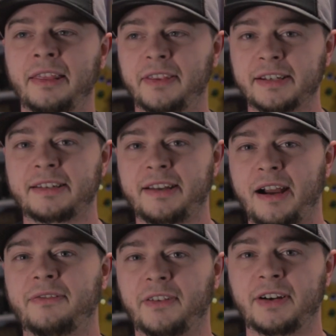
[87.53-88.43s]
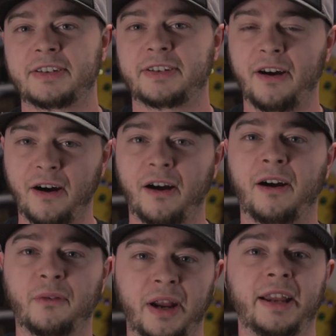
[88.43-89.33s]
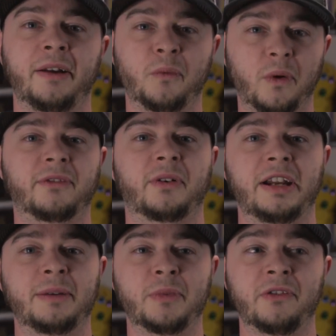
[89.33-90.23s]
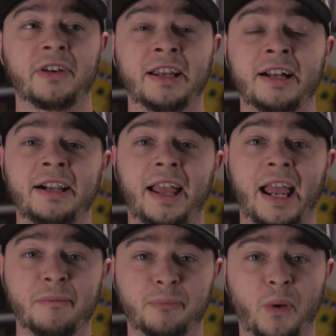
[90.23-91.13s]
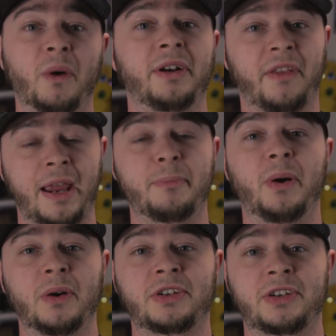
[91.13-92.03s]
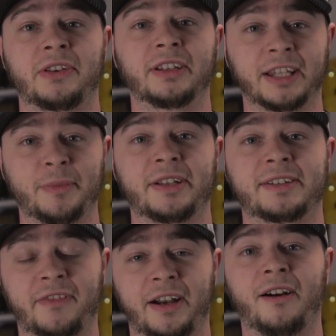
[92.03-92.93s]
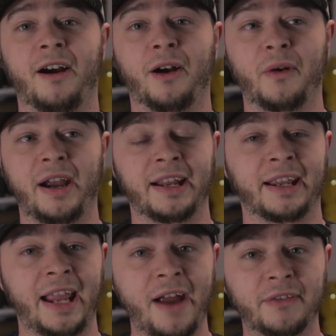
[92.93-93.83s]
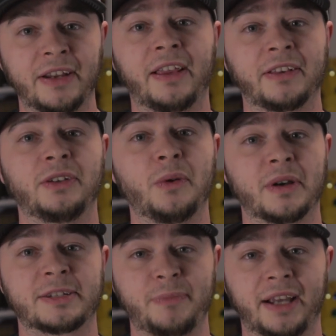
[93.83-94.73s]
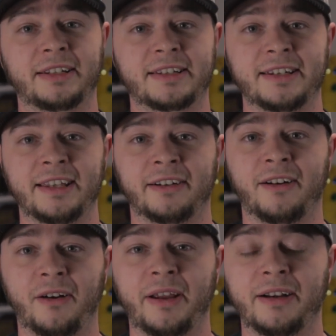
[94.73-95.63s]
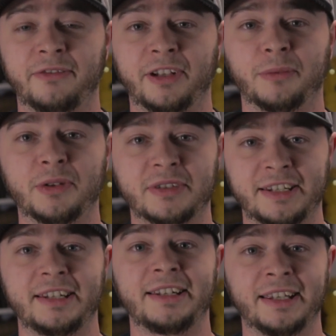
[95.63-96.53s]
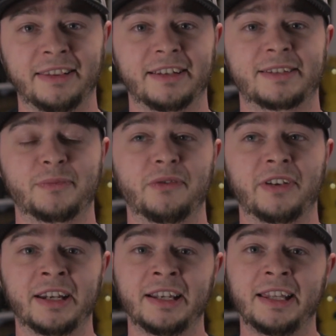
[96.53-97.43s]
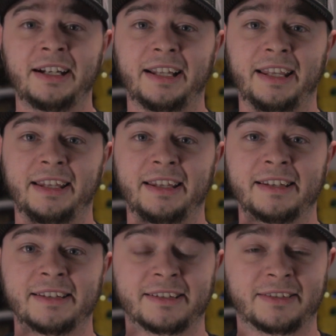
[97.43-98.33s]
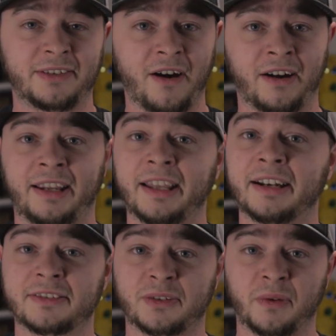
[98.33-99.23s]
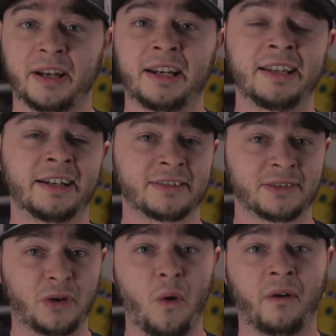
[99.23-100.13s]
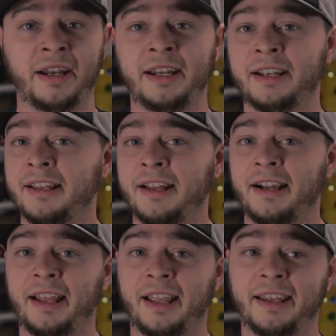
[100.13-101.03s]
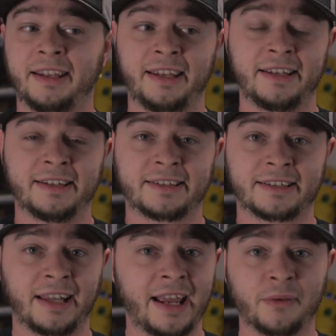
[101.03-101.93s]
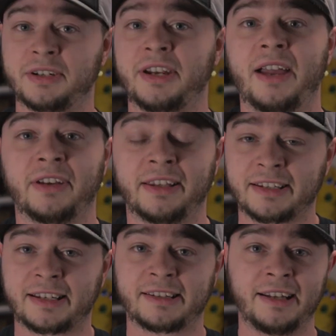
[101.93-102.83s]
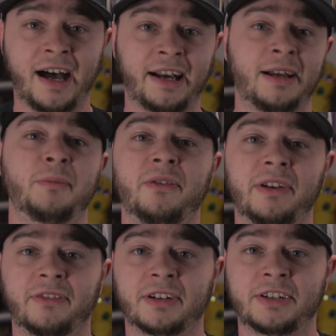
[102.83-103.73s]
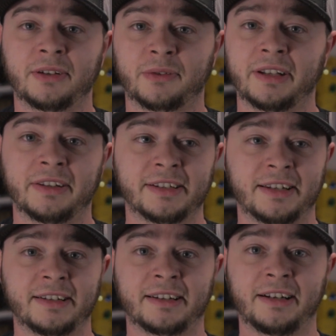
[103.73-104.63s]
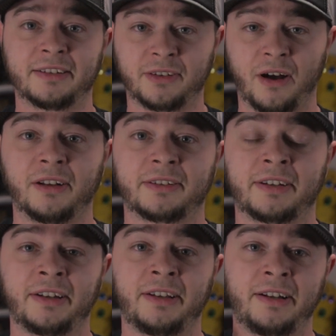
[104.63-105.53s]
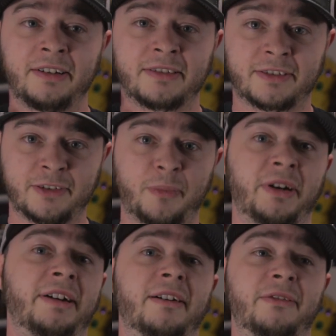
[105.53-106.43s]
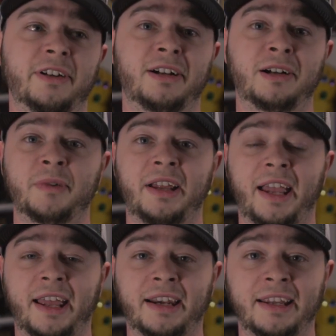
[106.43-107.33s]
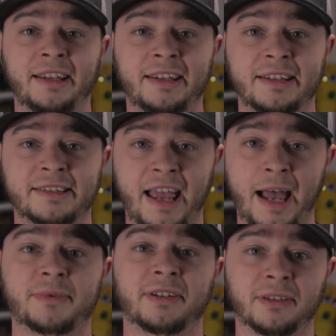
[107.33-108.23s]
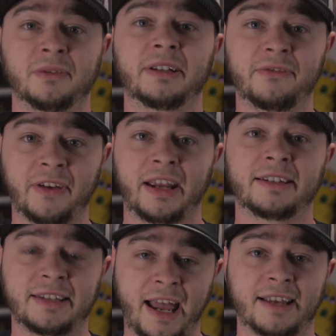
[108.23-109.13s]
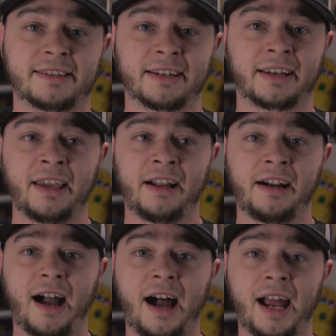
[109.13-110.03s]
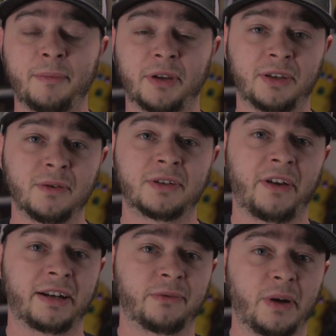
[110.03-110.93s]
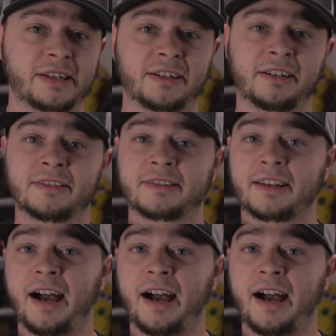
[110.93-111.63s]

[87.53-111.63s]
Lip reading: This is our first R-rated Wolverine movie, and boy, do they push the limits of their R rating. Everything that you expect to see in an R-rated film, you see in this movie. It is dark, it is gritty, it is gory, it is language heavy. This is not a movie for children. This is an adult superhero film, and it is absolutely fantastic. I'm a huge fan of Westerns.